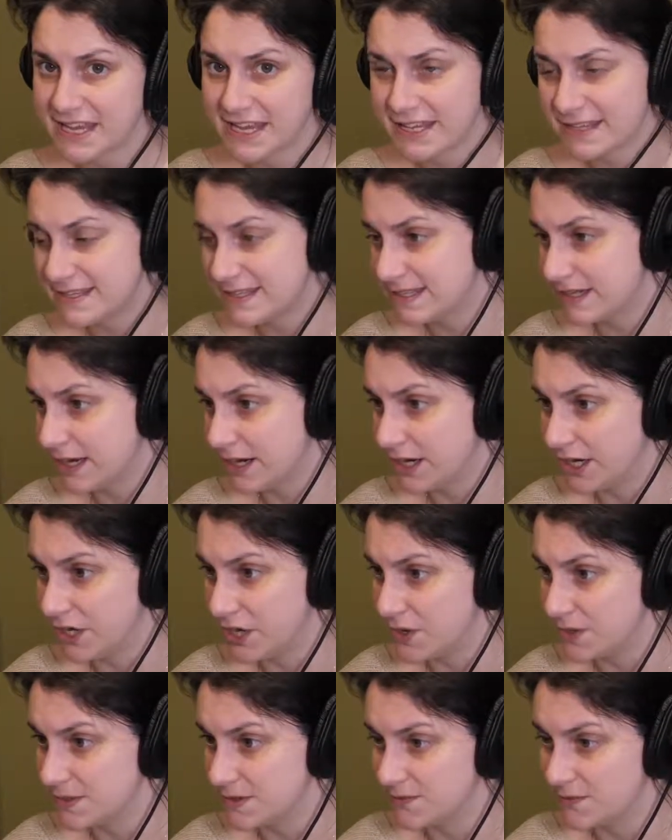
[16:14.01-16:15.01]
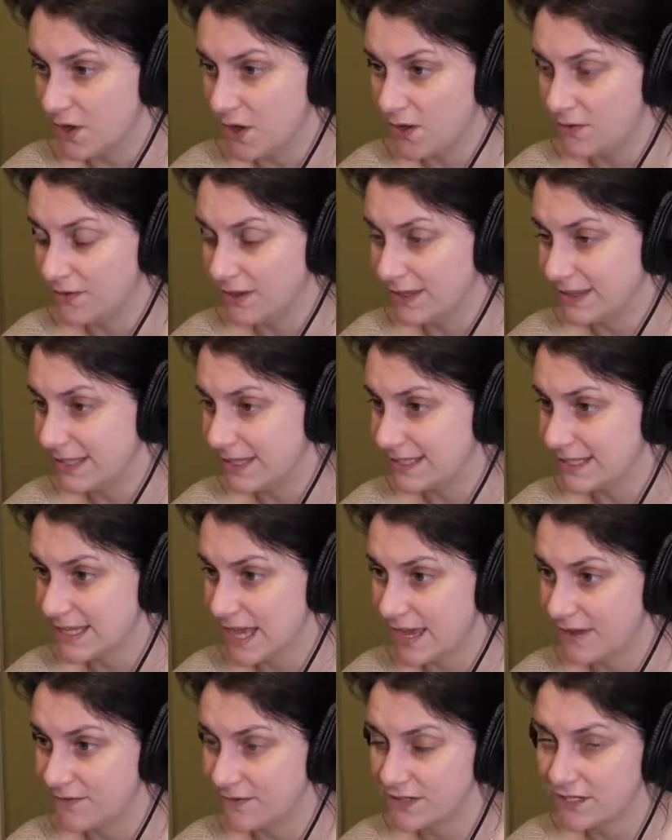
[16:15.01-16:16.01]
case scenarios involving the
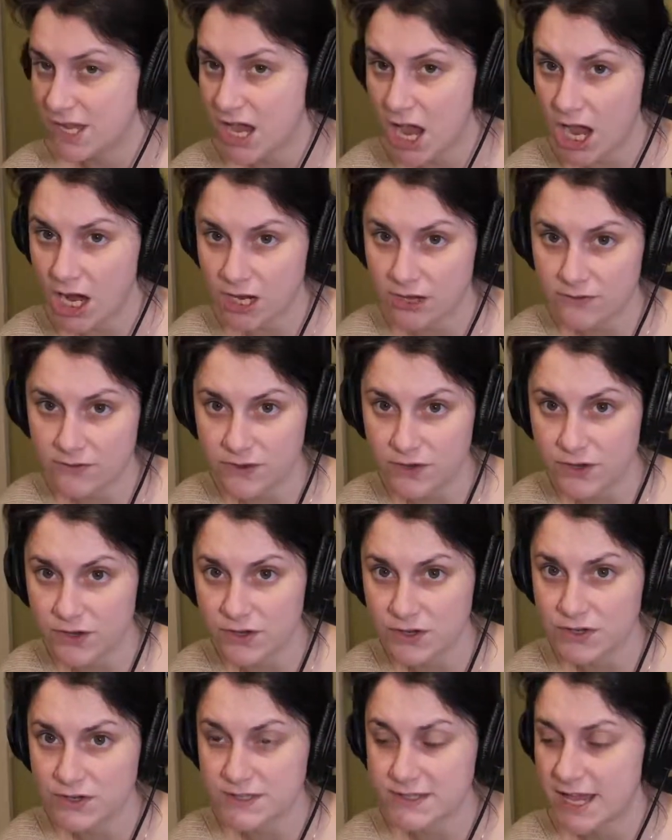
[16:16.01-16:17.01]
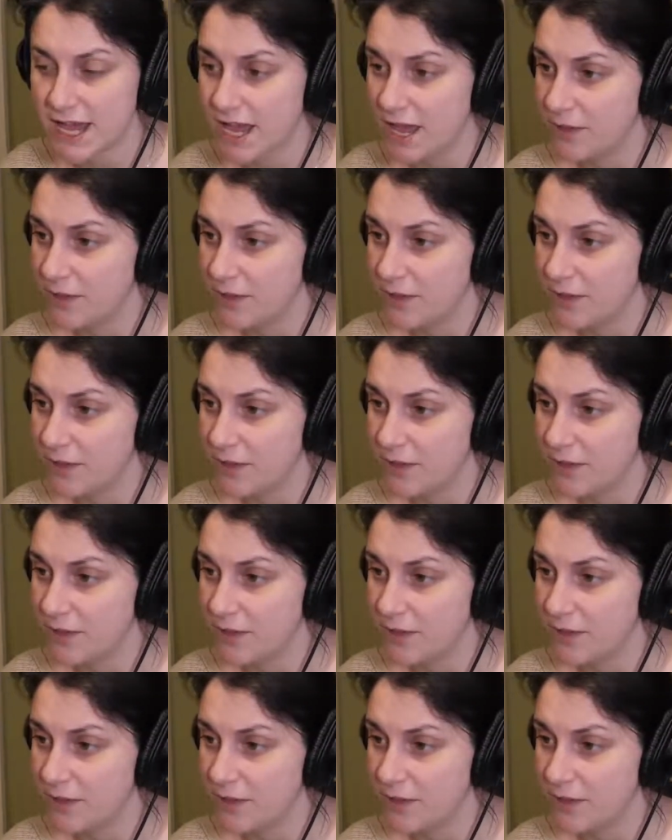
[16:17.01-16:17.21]
assigned photographers.